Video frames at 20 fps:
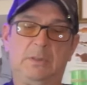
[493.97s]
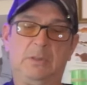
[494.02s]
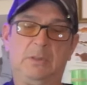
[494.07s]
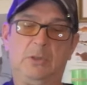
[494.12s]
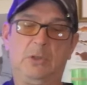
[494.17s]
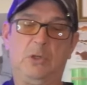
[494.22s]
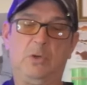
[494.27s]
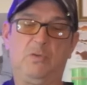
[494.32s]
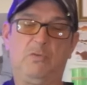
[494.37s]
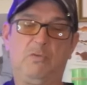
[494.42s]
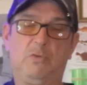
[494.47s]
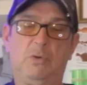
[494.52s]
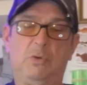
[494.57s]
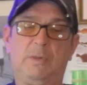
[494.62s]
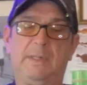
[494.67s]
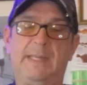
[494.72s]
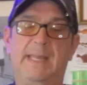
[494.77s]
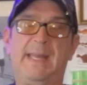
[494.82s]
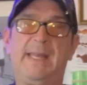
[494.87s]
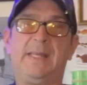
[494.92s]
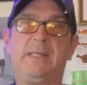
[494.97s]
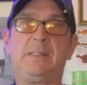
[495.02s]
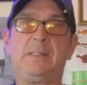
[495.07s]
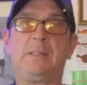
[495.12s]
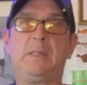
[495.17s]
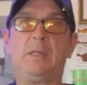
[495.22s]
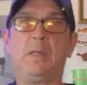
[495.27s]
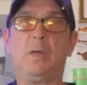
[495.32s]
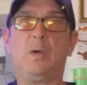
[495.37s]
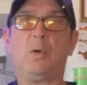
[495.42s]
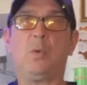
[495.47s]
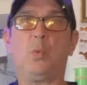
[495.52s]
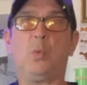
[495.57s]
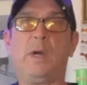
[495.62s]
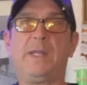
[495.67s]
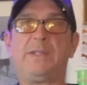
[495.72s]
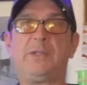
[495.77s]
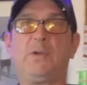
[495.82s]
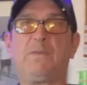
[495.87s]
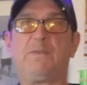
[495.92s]
Go through again.
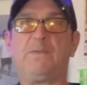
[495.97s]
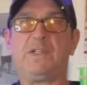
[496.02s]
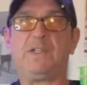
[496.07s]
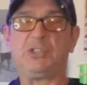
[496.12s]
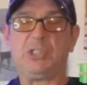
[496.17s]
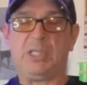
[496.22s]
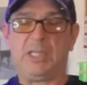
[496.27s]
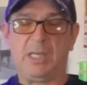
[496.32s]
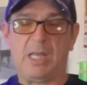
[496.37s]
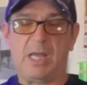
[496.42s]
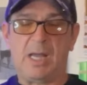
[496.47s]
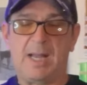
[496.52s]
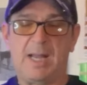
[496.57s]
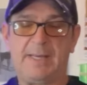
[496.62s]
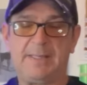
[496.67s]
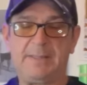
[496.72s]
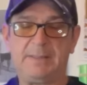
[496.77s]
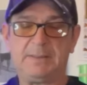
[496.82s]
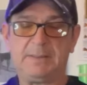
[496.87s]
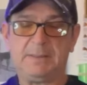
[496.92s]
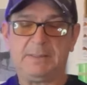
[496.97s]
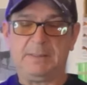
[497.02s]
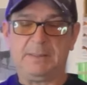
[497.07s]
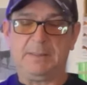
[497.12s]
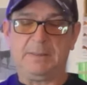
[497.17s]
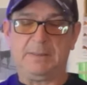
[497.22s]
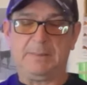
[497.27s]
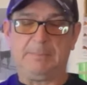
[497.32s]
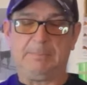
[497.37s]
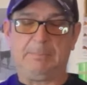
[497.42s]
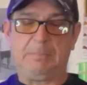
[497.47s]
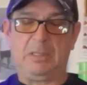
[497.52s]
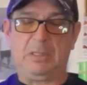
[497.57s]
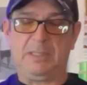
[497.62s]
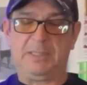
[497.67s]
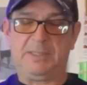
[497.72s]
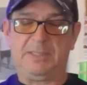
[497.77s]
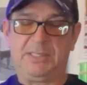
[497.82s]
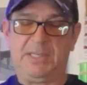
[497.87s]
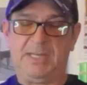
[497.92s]
Wet your fishing line.
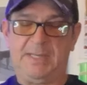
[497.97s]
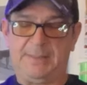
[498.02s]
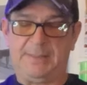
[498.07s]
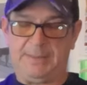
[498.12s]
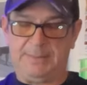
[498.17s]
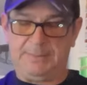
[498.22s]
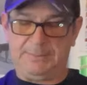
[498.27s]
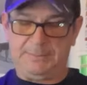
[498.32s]
Pull it tight.